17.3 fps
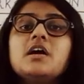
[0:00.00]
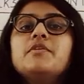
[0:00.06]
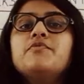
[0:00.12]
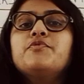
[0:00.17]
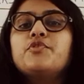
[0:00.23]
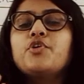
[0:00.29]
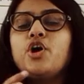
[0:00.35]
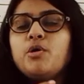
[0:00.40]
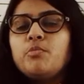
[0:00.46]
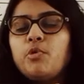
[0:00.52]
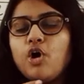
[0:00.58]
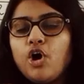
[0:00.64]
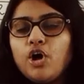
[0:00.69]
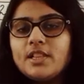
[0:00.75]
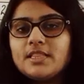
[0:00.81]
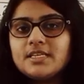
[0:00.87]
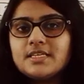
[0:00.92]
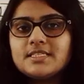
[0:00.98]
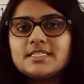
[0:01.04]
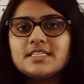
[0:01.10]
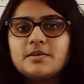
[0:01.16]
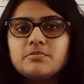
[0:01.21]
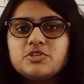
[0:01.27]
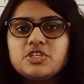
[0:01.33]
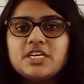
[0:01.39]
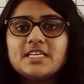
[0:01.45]
From all these
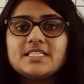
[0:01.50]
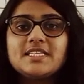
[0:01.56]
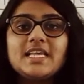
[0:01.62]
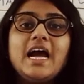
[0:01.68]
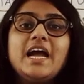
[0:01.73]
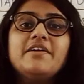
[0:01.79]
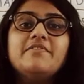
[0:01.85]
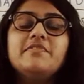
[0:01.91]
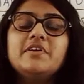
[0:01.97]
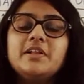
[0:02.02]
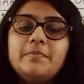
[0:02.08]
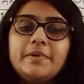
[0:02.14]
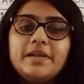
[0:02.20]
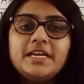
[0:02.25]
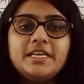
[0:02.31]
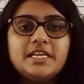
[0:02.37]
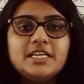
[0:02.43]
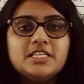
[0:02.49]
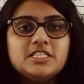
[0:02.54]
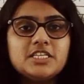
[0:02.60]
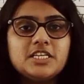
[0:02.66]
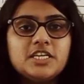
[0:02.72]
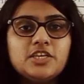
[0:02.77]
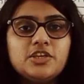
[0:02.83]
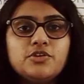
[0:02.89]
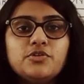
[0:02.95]
subjects, I will be
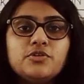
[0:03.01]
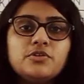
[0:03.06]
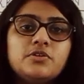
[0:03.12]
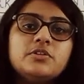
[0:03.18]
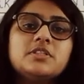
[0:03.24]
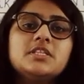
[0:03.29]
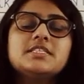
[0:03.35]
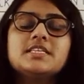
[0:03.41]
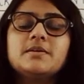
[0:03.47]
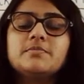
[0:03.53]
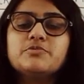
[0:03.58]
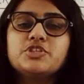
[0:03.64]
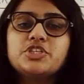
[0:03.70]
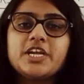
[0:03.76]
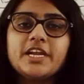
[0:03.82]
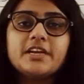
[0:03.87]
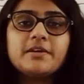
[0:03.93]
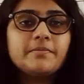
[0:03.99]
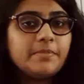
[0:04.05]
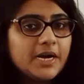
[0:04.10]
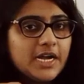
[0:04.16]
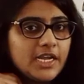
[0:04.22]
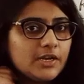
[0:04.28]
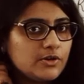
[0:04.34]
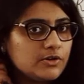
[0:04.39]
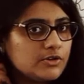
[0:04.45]
teaching you the subject
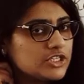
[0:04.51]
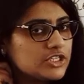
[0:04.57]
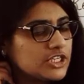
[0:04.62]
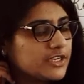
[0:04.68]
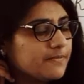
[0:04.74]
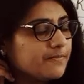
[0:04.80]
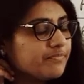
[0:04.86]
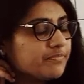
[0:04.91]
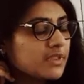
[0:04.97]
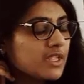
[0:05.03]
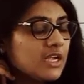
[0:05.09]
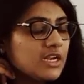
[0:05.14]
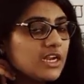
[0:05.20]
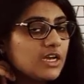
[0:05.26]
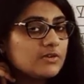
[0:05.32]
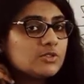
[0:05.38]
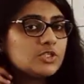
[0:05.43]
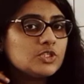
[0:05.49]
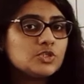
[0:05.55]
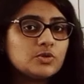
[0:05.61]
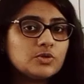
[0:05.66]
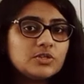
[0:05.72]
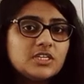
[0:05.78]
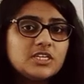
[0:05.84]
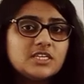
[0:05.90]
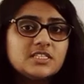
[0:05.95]
biology. Now
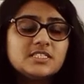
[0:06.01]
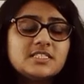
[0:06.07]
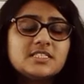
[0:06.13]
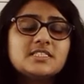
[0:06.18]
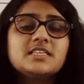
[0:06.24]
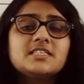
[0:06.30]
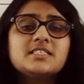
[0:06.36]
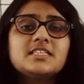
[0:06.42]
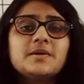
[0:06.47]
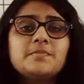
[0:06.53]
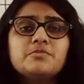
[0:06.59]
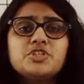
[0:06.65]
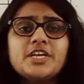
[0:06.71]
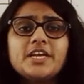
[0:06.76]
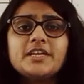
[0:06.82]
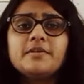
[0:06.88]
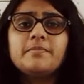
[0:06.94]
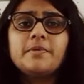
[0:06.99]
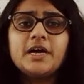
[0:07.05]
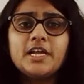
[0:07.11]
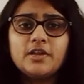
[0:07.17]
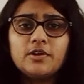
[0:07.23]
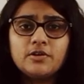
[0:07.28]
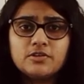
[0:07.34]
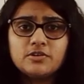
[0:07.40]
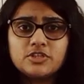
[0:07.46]
students, the subject
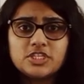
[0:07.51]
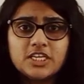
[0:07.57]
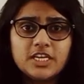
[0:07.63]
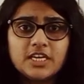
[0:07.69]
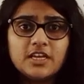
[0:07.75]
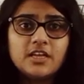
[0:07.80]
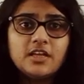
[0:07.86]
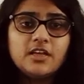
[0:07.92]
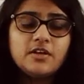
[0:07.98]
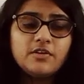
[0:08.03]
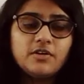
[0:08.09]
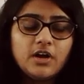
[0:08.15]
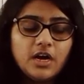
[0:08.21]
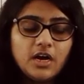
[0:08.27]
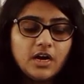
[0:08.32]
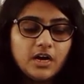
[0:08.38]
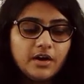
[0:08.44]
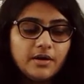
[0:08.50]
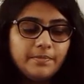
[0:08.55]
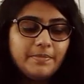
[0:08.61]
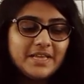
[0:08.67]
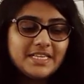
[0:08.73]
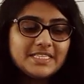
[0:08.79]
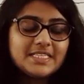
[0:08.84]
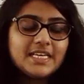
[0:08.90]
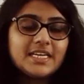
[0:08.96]
biology,
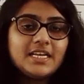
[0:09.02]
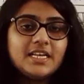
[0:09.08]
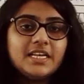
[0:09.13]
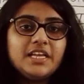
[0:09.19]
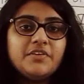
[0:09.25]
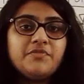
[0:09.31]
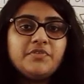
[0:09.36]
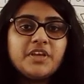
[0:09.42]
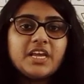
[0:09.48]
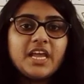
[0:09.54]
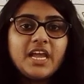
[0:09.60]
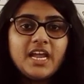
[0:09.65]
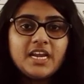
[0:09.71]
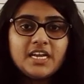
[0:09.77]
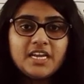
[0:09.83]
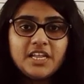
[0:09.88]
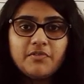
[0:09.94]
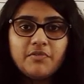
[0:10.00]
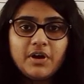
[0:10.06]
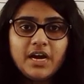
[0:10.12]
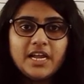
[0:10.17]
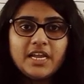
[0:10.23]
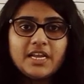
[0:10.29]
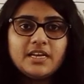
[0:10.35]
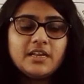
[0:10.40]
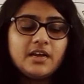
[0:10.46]
basically we can
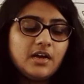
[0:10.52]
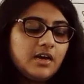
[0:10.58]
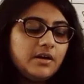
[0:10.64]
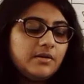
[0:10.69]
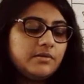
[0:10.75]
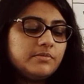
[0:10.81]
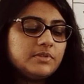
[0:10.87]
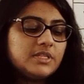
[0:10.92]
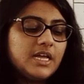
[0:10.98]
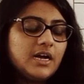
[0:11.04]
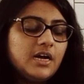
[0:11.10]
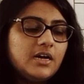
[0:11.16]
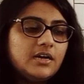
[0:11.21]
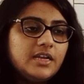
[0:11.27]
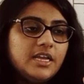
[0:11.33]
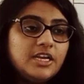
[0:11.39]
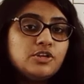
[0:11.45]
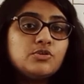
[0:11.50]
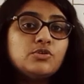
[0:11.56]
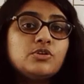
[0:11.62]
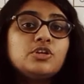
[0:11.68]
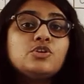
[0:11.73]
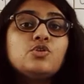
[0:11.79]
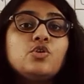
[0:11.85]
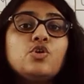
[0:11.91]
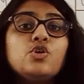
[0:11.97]
divide into
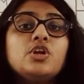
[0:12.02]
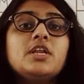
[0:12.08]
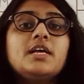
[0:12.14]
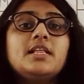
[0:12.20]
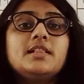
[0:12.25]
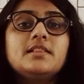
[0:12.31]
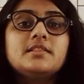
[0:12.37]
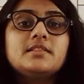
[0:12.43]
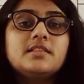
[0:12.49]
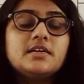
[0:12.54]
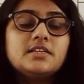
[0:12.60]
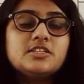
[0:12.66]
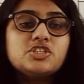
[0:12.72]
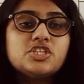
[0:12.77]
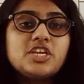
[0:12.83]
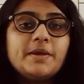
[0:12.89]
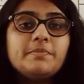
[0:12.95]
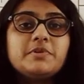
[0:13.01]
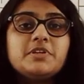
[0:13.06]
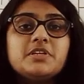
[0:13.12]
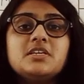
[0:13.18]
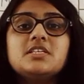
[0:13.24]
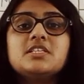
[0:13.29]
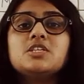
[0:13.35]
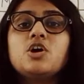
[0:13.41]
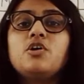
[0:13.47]
total the
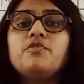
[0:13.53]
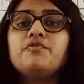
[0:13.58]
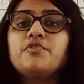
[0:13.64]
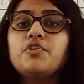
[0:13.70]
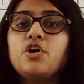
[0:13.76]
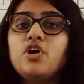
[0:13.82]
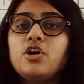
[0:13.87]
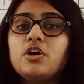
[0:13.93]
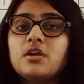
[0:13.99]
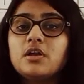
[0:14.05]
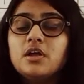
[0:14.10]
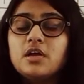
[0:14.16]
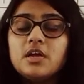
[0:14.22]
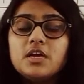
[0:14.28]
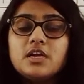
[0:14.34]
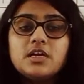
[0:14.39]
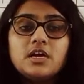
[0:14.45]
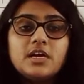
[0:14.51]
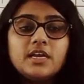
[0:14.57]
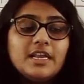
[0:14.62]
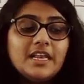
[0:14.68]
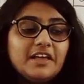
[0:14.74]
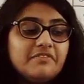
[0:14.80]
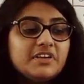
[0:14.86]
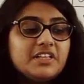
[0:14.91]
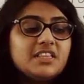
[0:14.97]
chapters of your
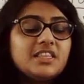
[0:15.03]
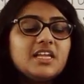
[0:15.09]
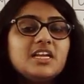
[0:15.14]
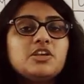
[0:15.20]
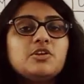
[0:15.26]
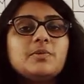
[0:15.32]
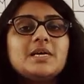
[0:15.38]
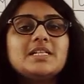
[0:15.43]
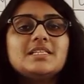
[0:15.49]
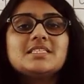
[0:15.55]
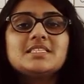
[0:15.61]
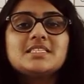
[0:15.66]
11th and 12th